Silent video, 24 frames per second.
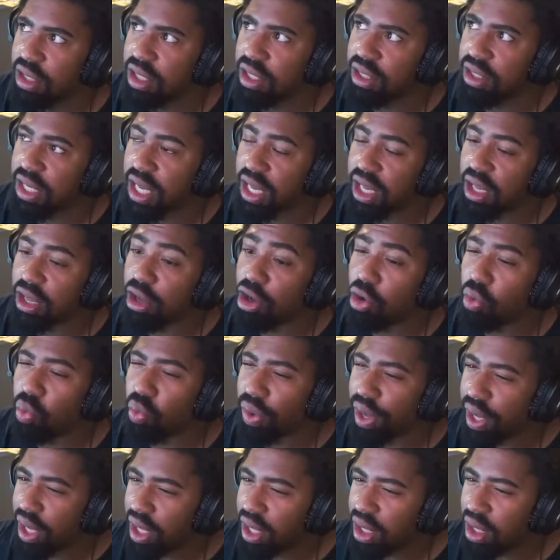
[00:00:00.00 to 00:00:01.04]
taking
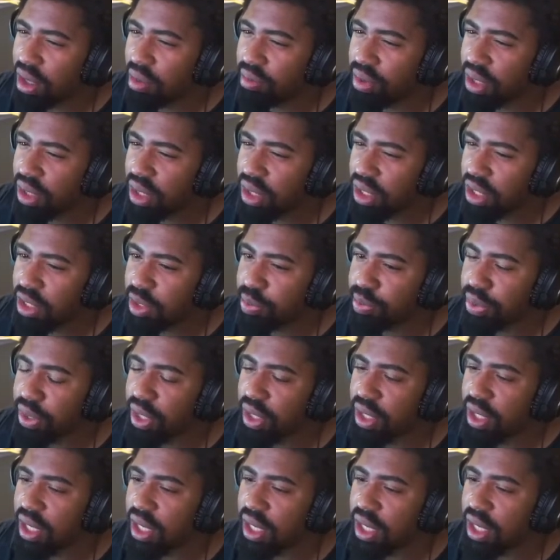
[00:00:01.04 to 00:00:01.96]
away abilities, but